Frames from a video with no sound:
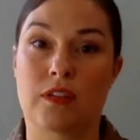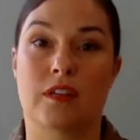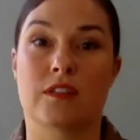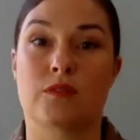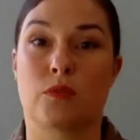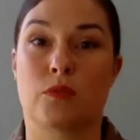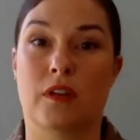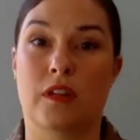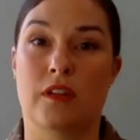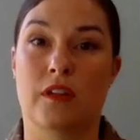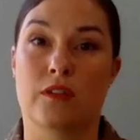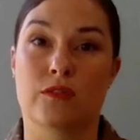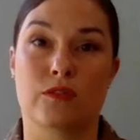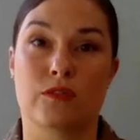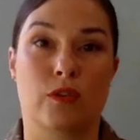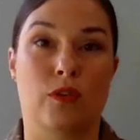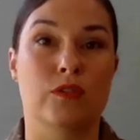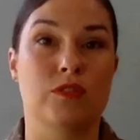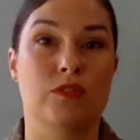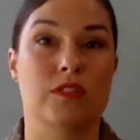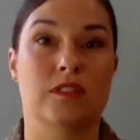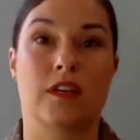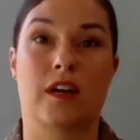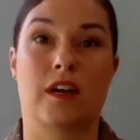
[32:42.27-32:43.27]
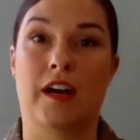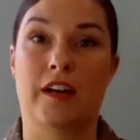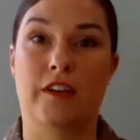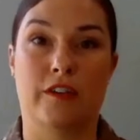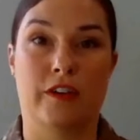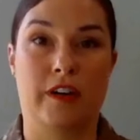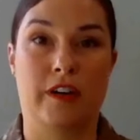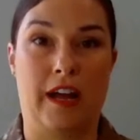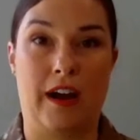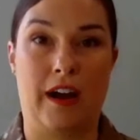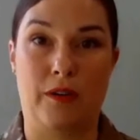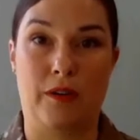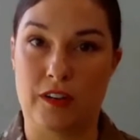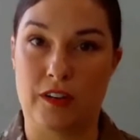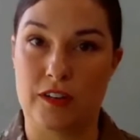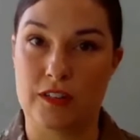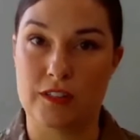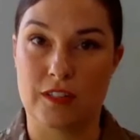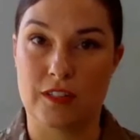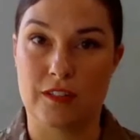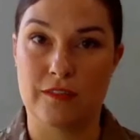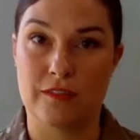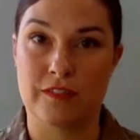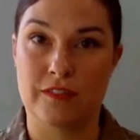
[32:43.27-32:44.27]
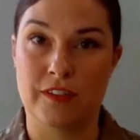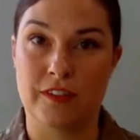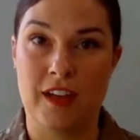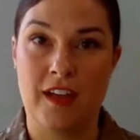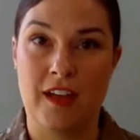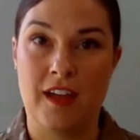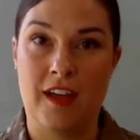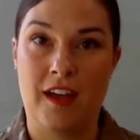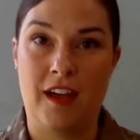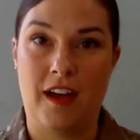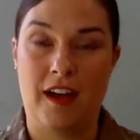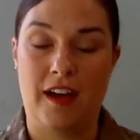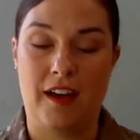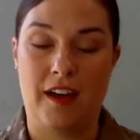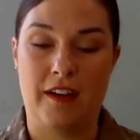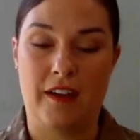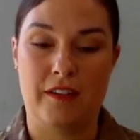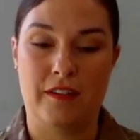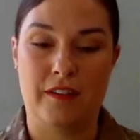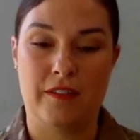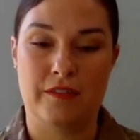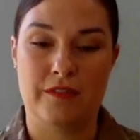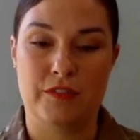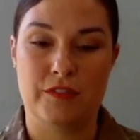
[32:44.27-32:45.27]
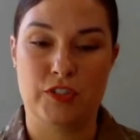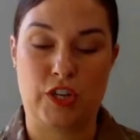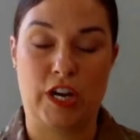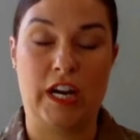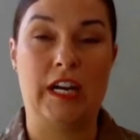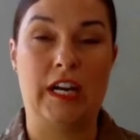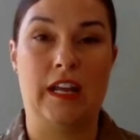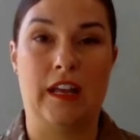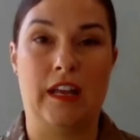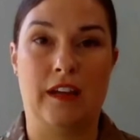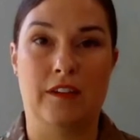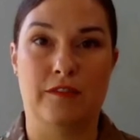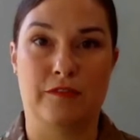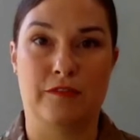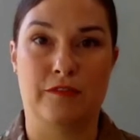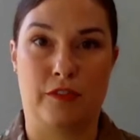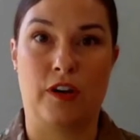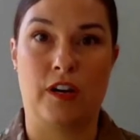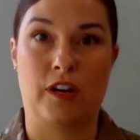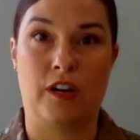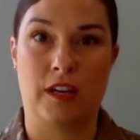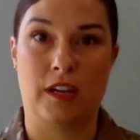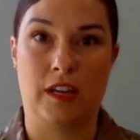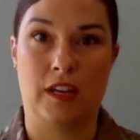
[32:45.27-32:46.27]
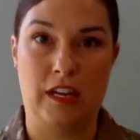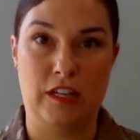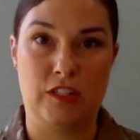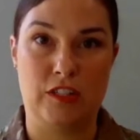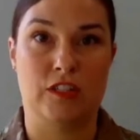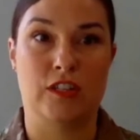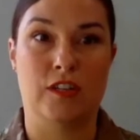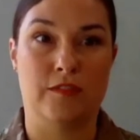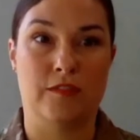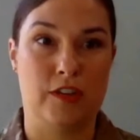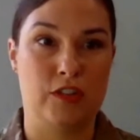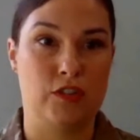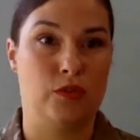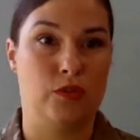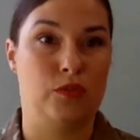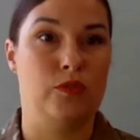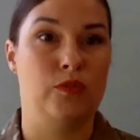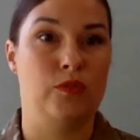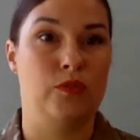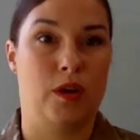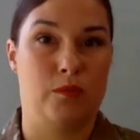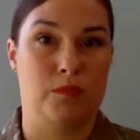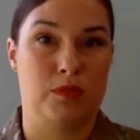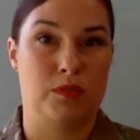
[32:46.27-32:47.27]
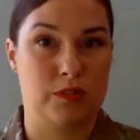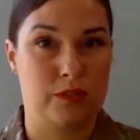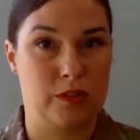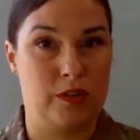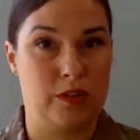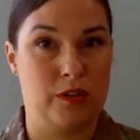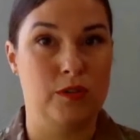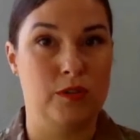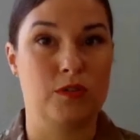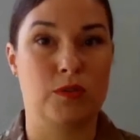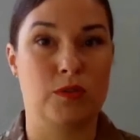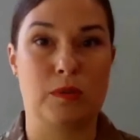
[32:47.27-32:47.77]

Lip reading: because one of those goals is 100 hours of training for each individual who comes through.